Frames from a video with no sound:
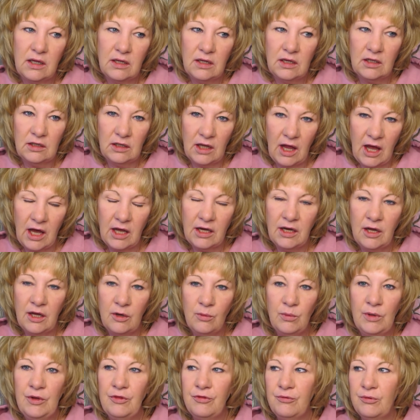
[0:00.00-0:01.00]
glad
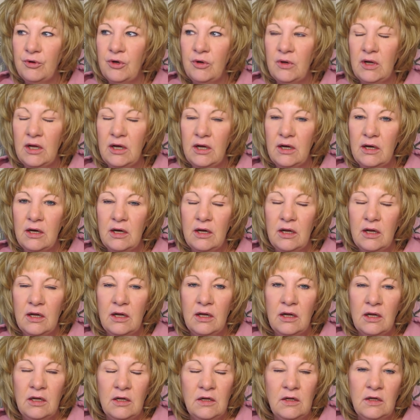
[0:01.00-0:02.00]
I went through
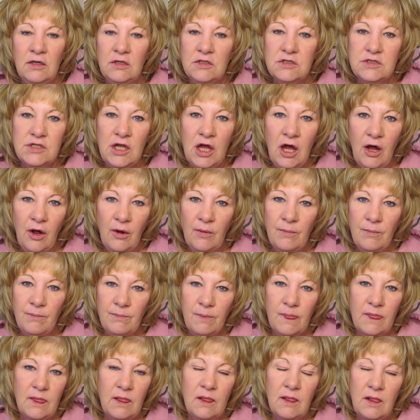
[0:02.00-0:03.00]
it. So,
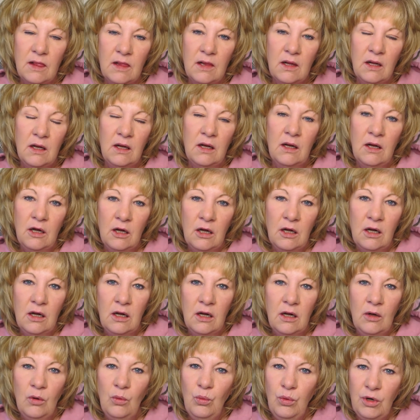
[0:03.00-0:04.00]

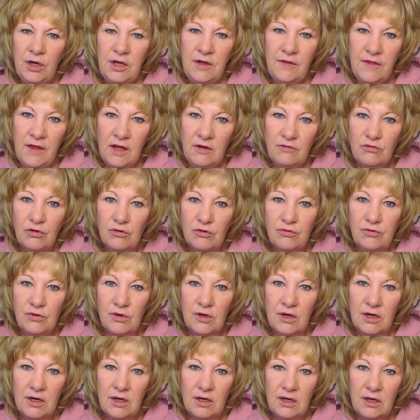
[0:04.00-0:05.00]
what are you thankful
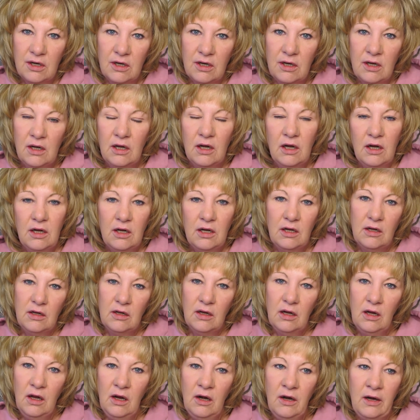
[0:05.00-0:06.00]
for?
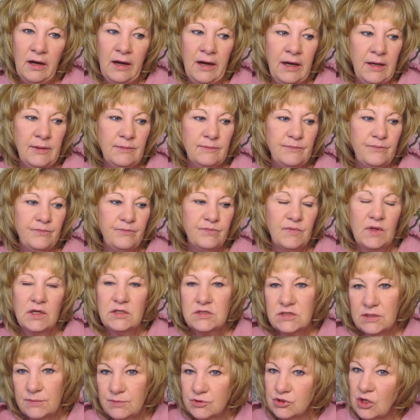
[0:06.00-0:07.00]
All right,
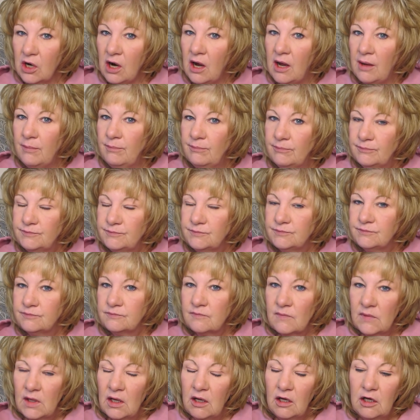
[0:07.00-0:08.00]
subscribe.
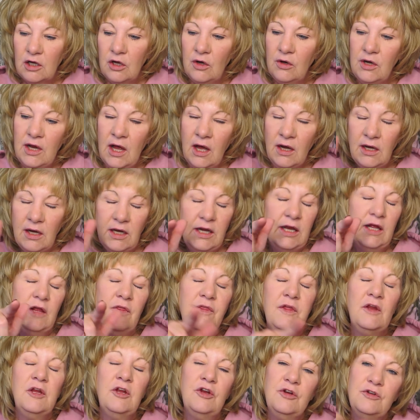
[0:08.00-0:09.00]
Go down and
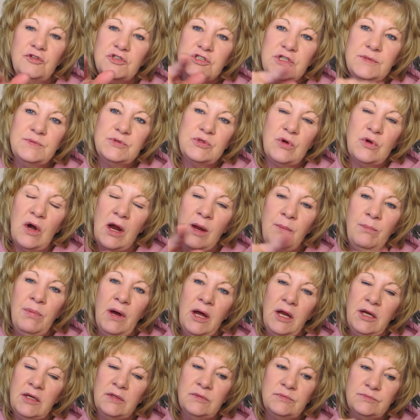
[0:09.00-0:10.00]
hit the little subscribe
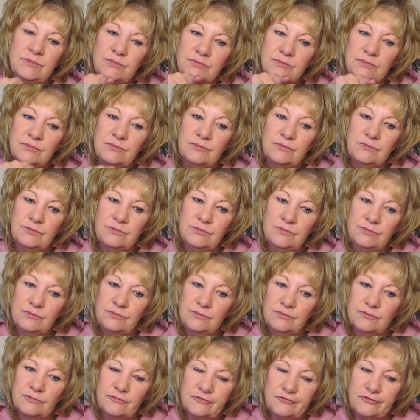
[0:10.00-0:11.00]
button.
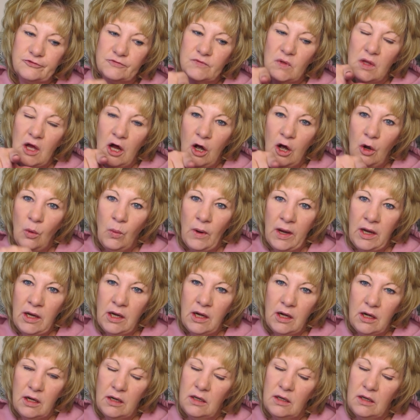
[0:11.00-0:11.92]
I'll wait.